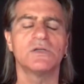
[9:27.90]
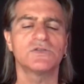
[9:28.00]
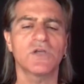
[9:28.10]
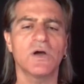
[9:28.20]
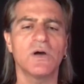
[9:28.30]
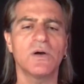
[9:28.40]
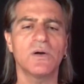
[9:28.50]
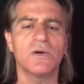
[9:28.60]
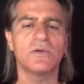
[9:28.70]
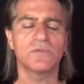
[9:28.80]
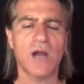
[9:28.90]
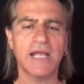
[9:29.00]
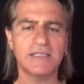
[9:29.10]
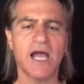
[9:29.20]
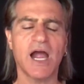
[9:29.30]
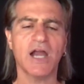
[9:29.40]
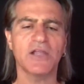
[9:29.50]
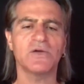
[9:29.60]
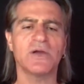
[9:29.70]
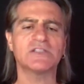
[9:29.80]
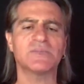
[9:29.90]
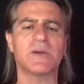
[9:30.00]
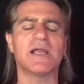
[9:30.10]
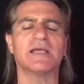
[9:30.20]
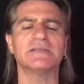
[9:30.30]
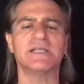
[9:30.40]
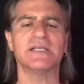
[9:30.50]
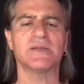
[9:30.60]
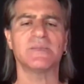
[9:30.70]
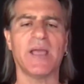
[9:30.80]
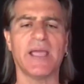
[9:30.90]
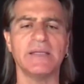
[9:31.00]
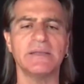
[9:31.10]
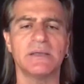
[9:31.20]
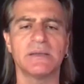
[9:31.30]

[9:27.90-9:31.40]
So right now, are you experiencing the pain?